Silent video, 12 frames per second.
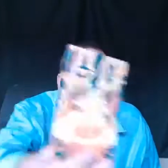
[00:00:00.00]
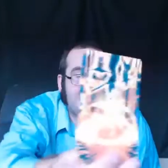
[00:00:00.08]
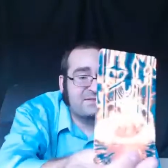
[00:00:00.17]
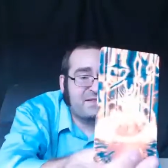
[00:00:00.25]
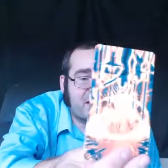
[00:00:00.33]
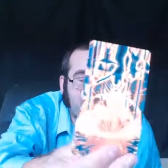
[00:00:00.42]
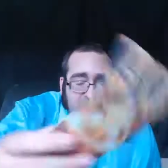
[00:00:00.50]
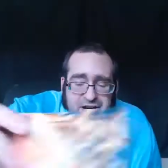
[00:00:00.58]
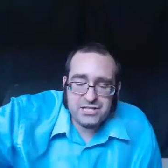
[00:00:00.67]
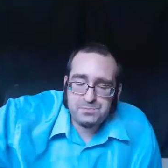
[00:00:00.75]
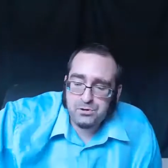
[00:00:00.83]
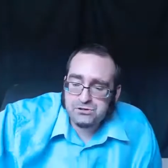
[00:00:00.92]
that
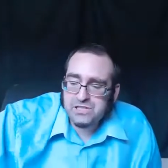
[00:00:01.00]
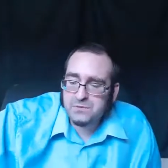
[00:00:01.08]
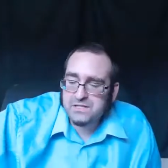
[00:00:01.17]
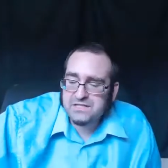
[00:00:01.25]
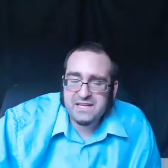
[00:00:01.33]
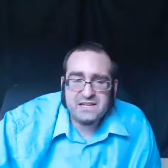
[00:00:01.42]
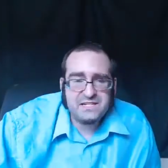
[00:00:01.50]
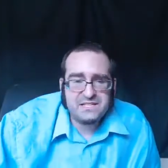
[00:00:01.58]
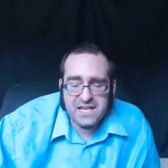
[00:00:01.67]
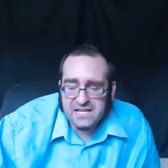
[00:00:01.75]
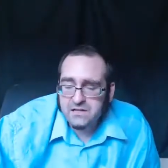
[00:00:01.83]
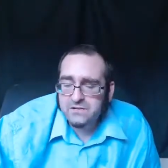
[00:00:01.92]
crash party once again. This
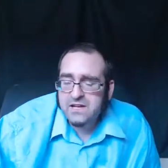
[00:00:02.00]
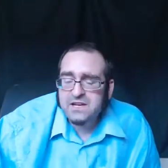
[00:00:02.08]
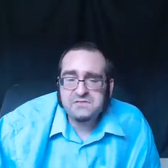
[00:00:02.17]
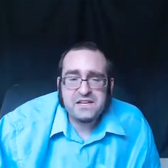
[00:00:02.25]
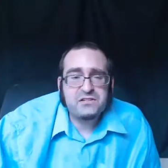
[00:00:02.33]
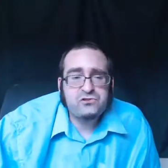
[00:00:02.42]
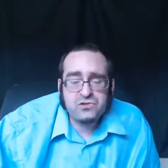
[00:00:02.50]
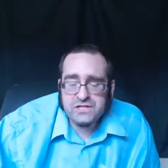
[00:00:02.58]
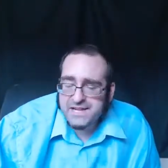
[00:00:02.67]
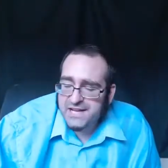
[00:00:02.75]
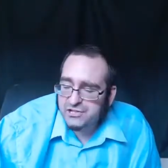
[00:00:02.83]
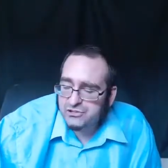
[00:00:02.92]
kind of things
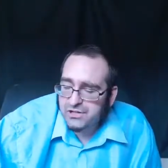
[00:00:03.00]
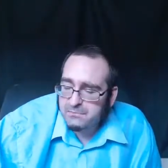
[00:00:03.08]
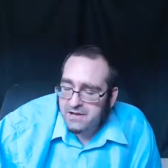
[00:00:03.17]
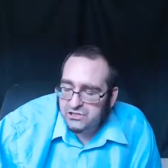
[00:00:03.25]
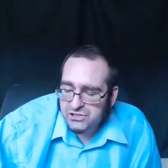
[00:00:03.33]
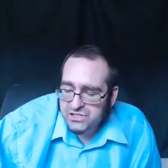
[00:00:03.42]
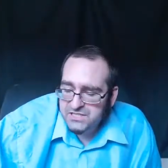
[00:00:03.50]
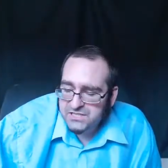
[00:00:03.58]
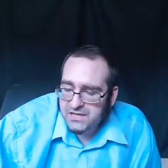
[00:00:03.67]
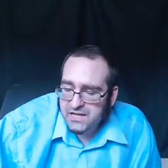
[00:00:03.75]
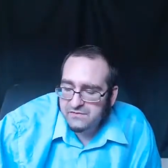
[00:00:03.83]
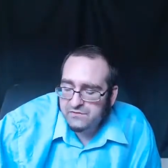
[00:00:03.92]
really hindering marriages
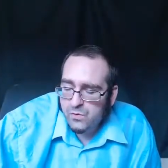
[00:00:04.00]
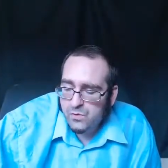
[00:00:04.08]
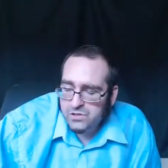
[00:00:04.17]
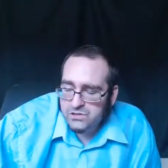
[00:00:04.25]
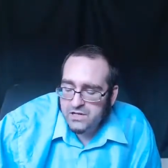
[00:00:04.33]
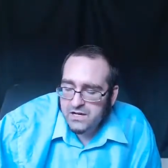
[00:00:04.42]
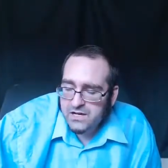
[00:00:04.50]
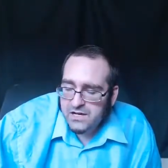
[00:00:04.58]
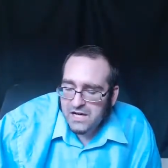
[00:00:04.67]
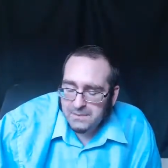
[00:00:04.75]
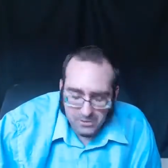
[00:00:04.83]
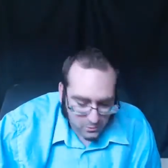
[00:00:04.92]
today for
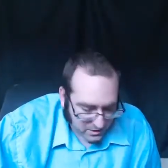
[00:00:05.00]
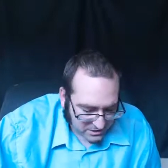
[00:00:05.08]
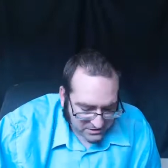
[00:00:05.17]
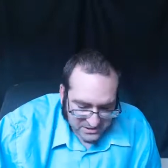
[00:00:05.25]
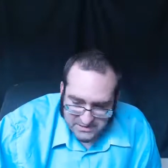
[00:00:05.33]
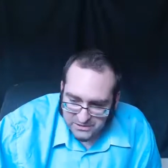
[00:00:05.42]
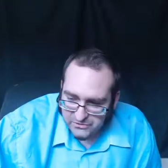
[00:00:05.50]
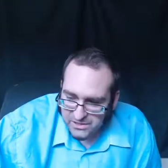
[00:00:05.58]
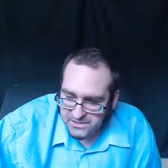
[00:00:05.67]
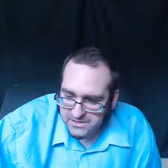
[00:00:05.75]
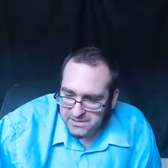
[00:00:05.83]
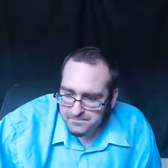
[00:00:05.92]
Aquarius.
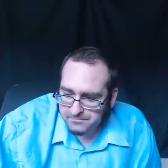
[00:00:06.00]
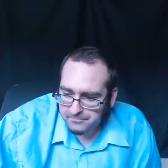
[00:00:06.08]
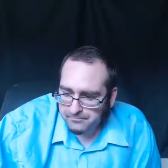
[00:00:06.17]
Interesting.